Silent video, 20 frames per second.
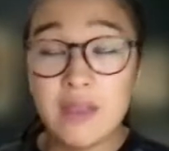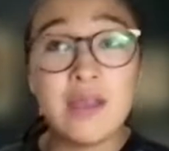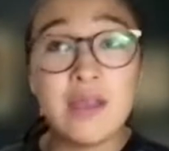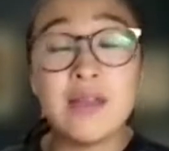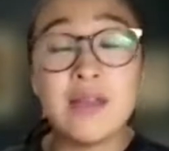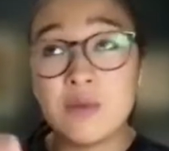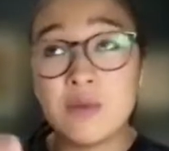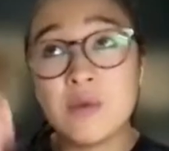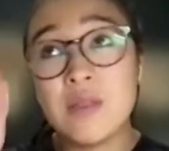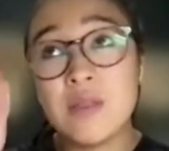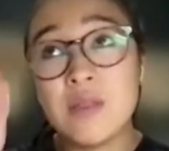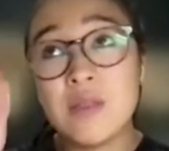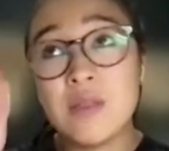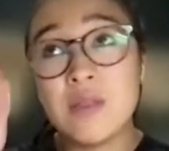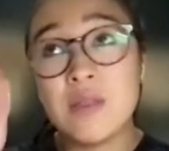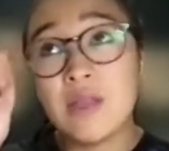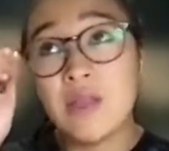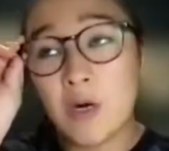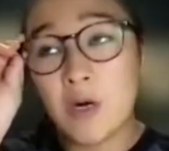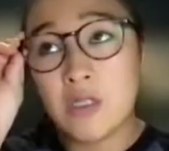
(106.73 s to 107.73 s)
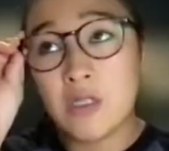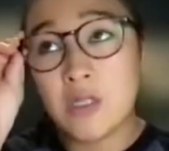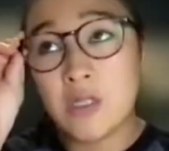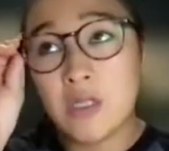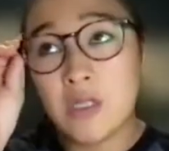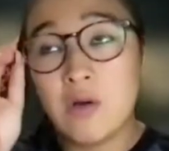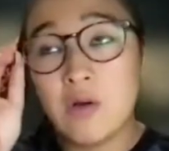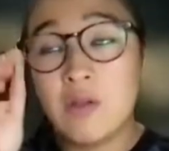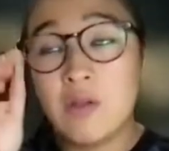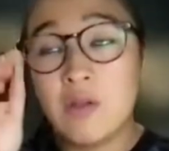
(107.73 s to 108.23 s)
I think it's really important to
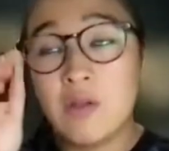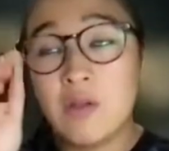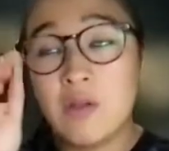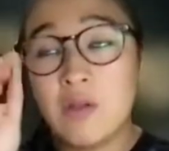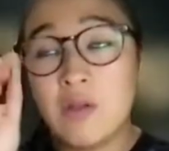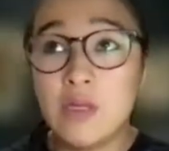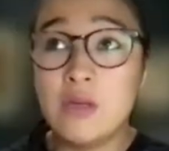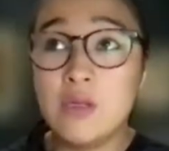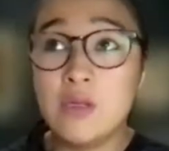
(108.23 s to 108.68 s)
note that when you're